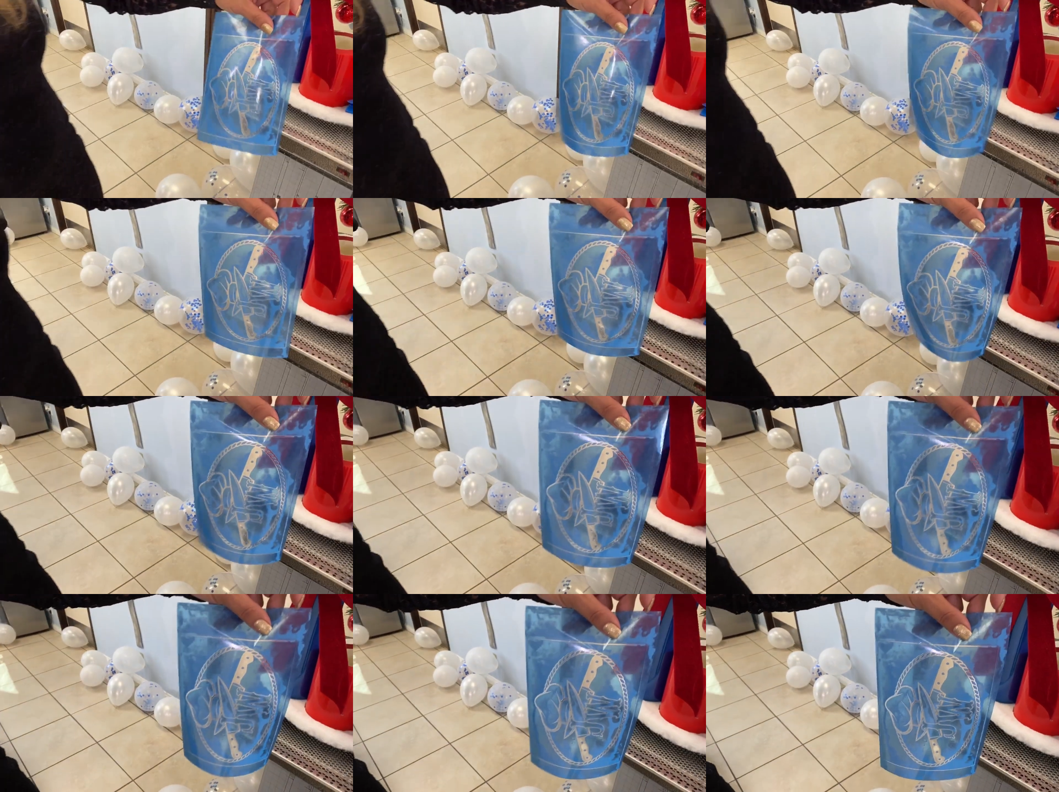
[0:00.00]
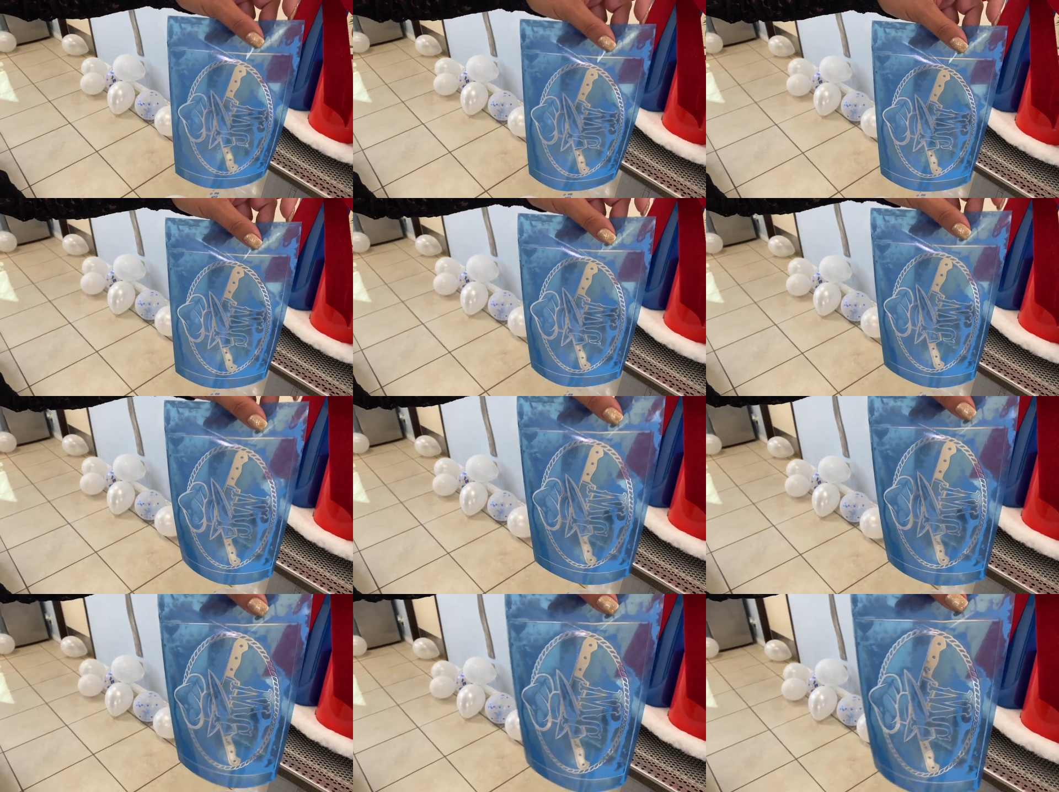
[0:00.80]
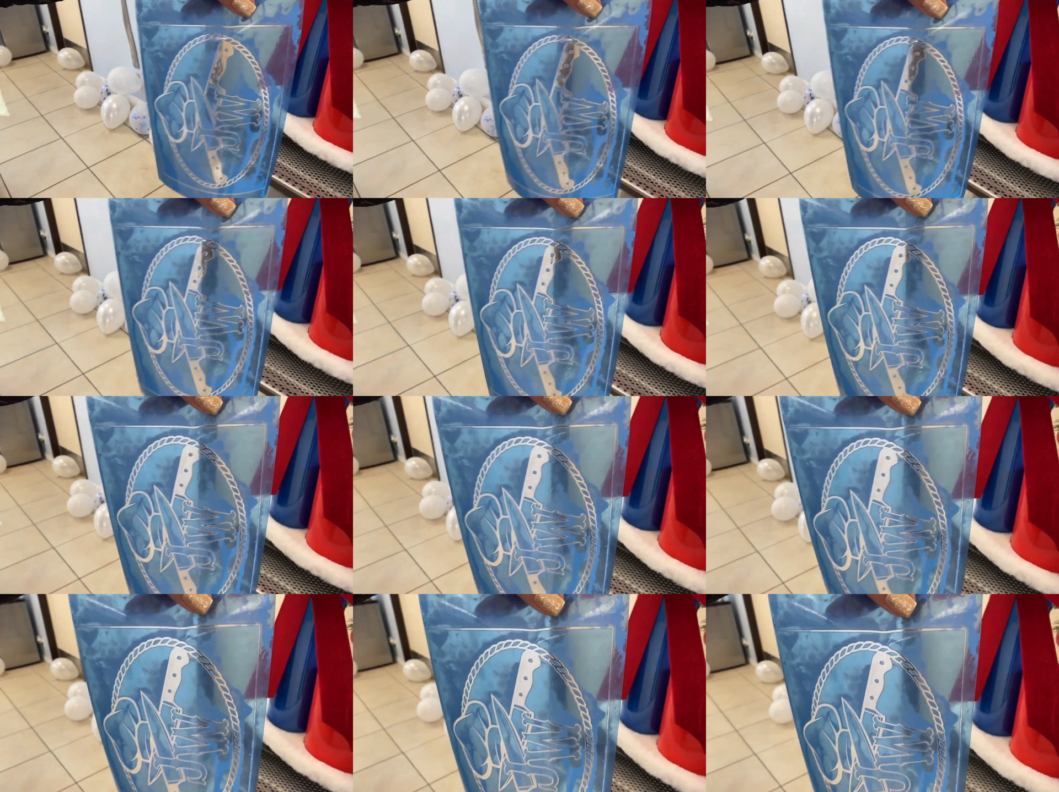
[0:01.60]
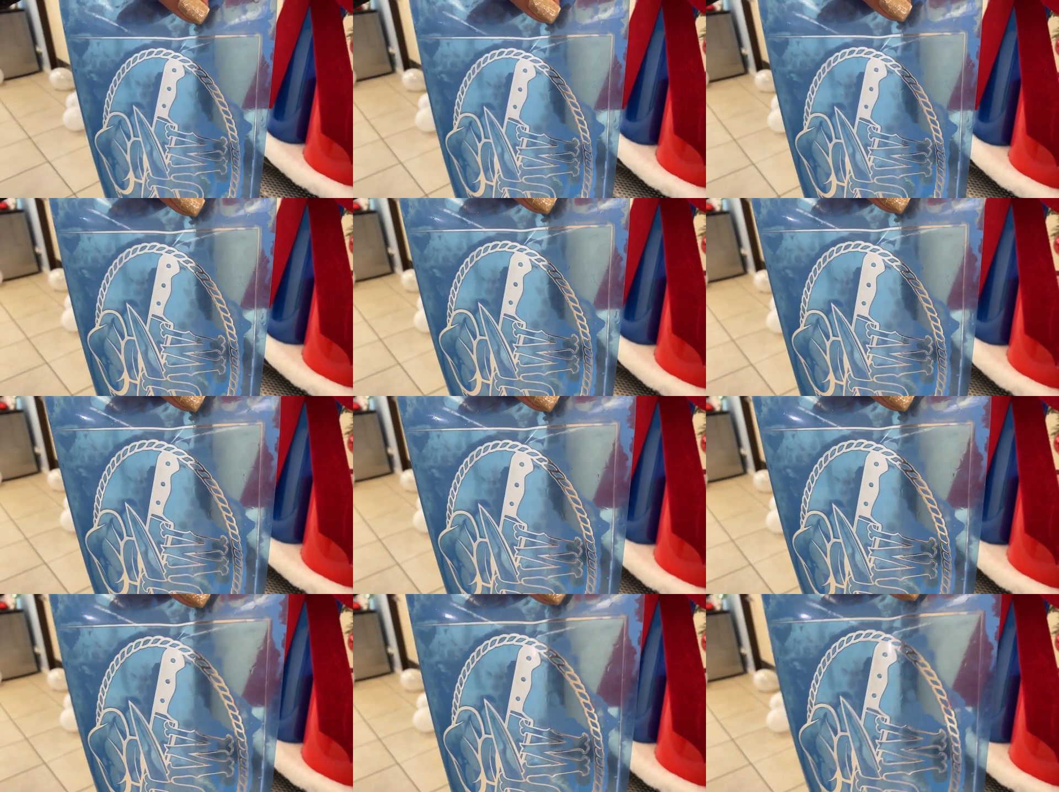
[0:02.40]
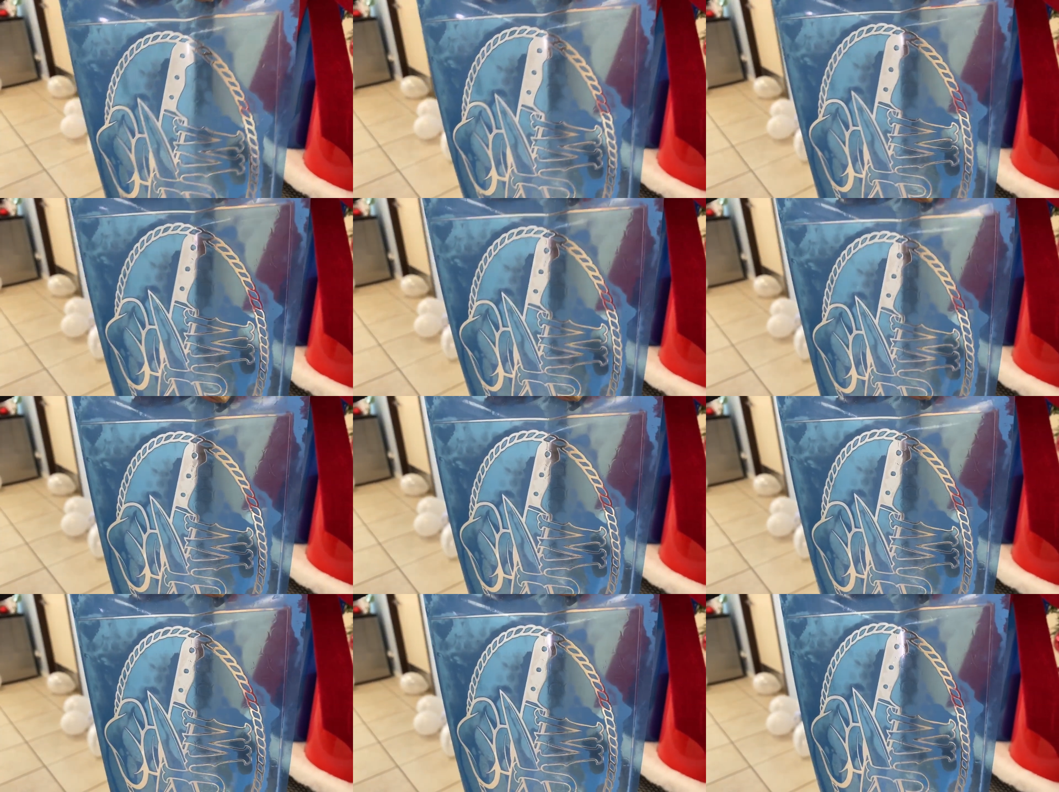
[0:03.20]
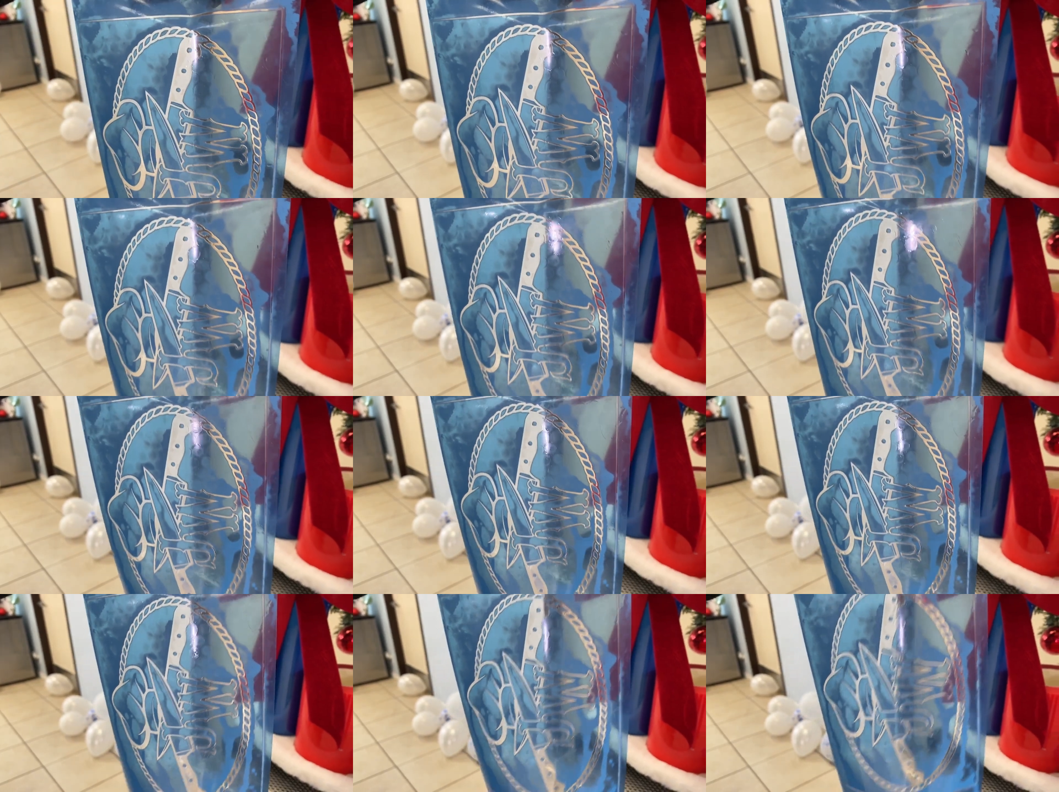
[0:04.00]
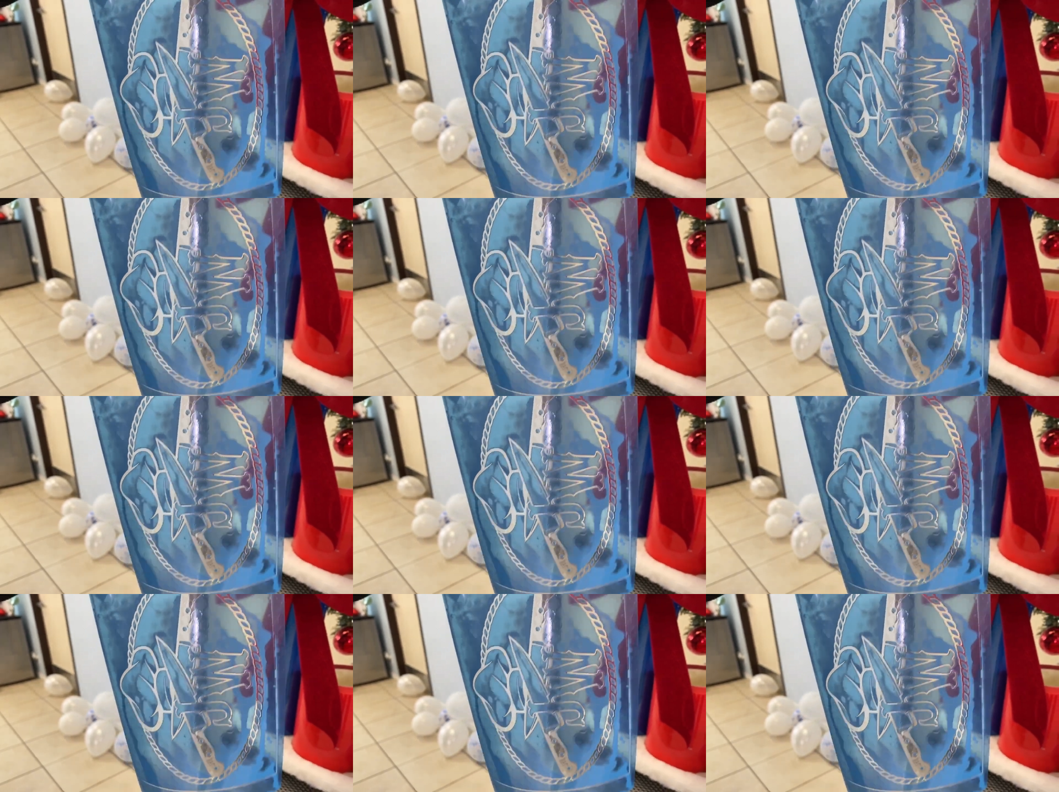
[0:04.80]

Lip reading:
Nobody's mouth can be seen.